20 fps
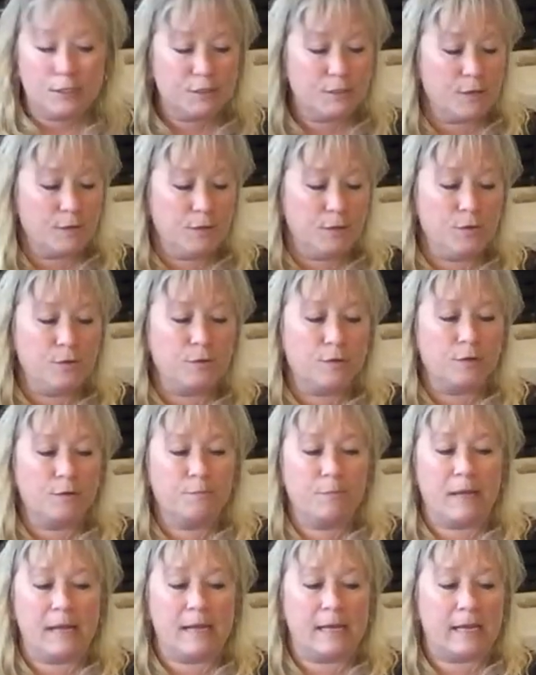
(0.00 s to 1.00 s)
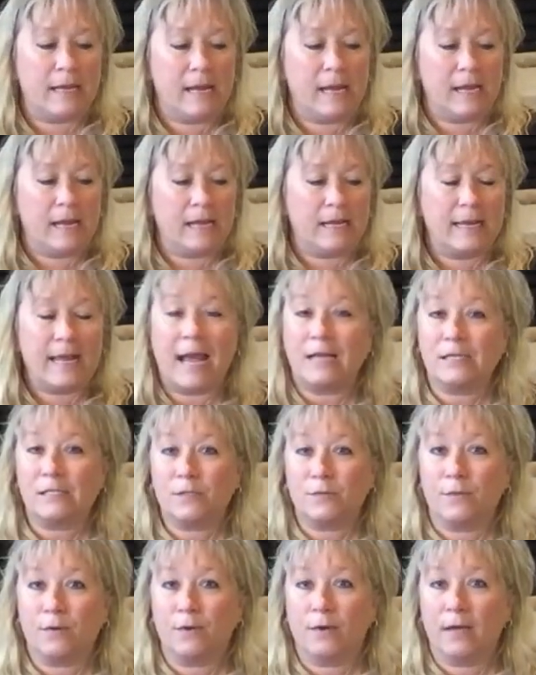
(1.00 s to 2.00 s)
So you could bake a
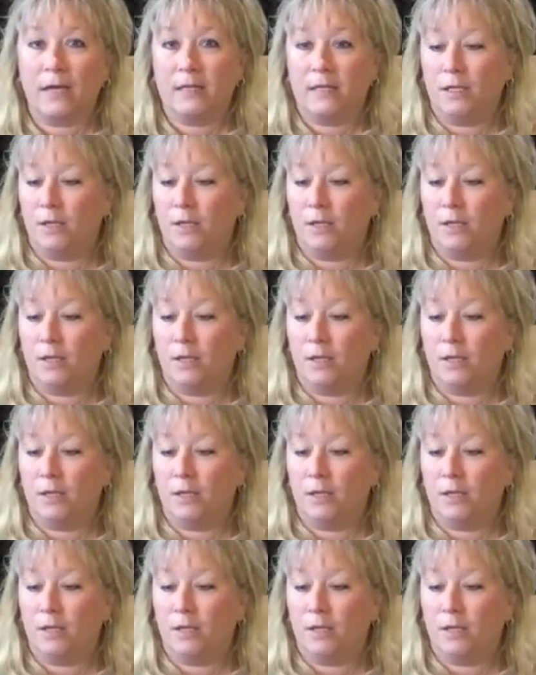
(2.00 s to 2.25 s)
casserole and